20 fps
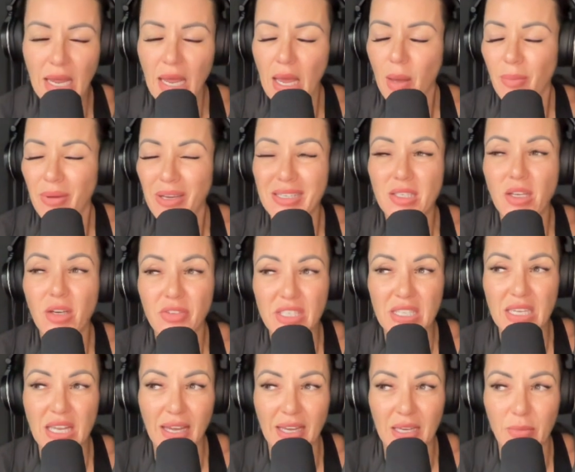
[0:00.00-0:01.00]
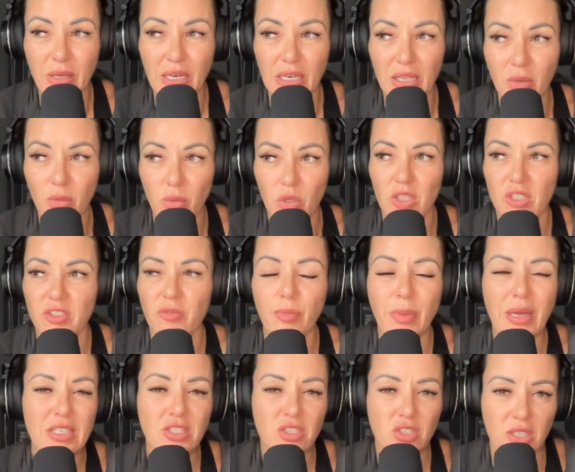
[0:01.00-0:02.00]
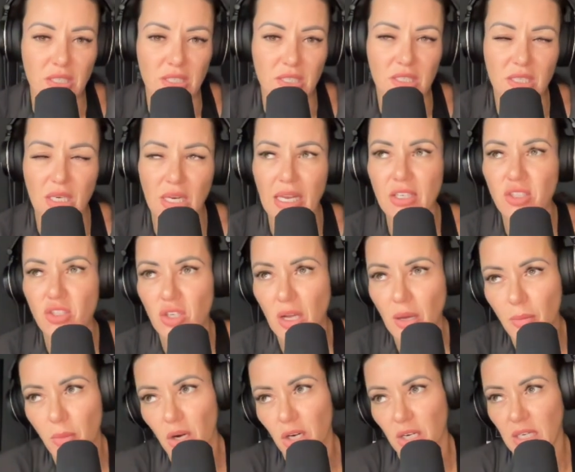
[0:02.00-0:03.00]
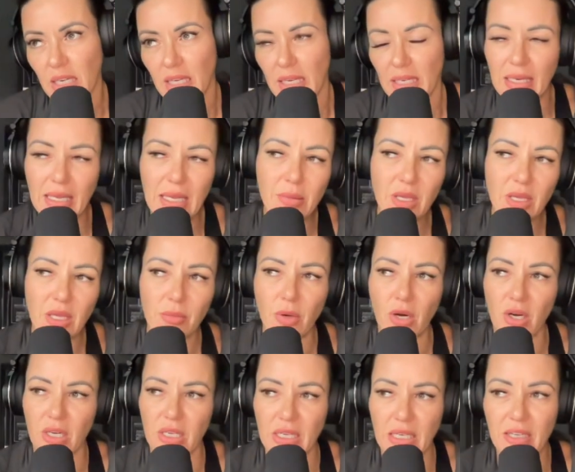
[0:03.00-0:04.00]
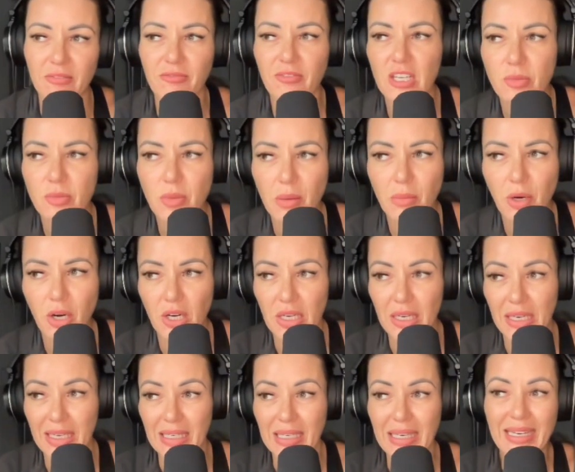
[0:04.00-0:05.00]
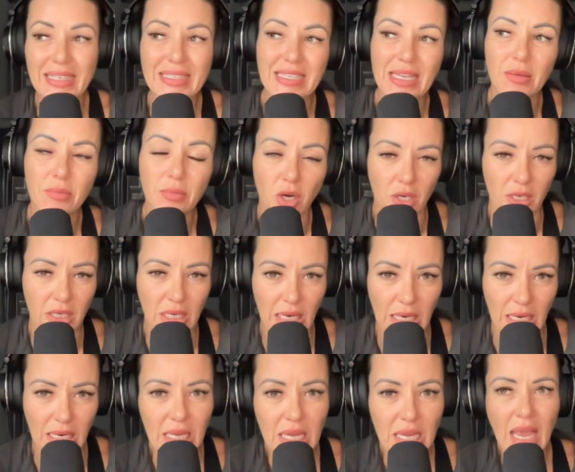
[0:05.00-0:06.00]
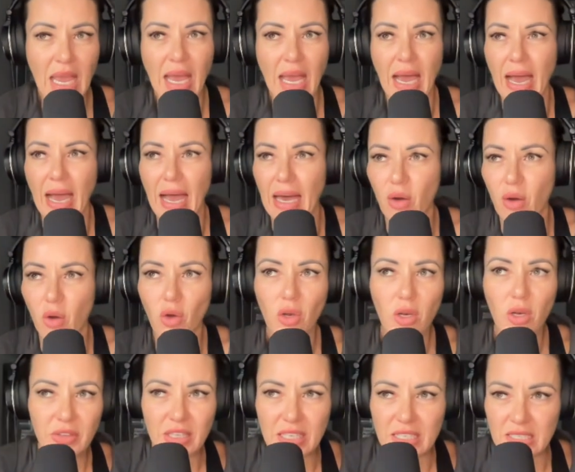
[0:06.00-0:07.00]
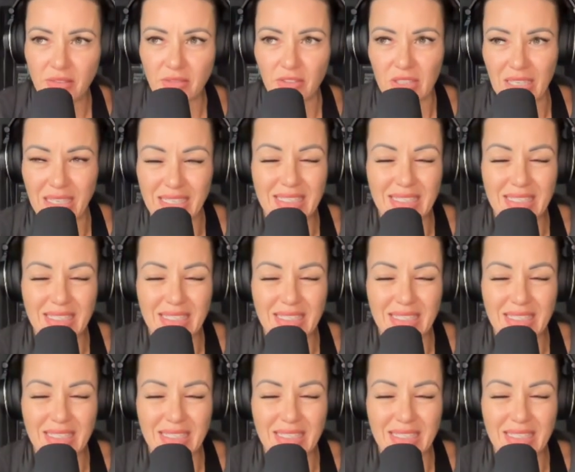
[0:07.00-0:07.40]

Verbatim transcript: Because obviously I had been in the world of Pinterest and internet marketing and email marketing and Facebook marketing and LinkedIn marketing and all of these different things.